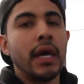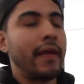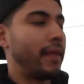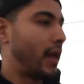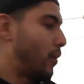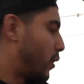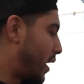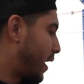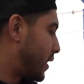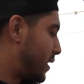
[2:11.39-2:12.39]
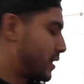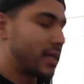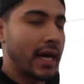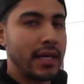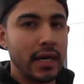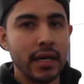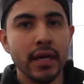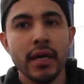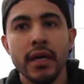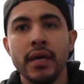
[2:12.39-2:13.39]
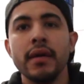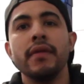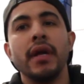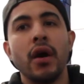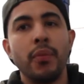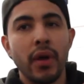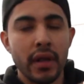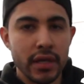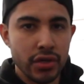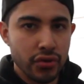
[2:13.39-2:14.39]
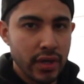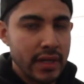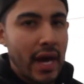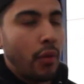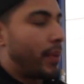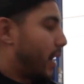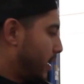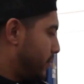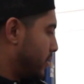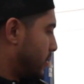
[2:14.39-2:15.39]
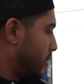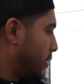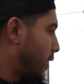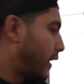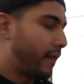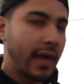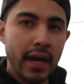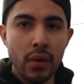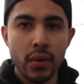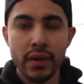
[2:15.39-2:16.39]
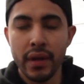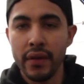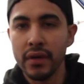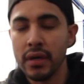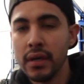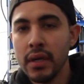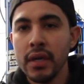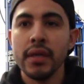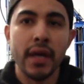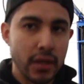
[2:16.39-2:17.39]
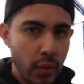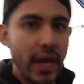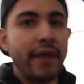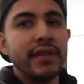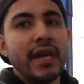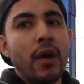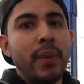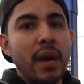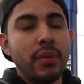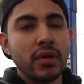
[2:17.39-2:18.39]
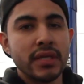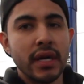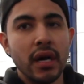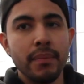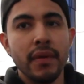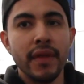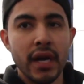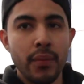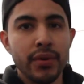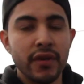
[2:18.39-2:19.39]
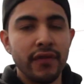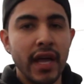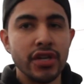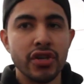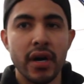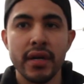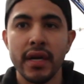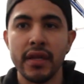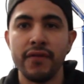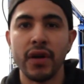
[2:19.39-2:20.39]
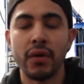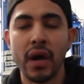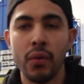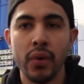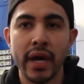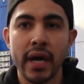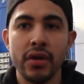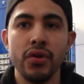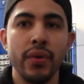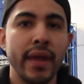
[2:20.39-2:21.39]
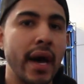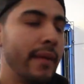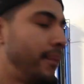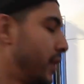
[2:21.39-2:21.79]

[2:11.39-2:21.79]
And then when I get this side done, then I'll probably do the down pipe, and then I'll weld on the, when I have the down pipe all set up, then I'll put the flange on and then figure out what I gotta do with that.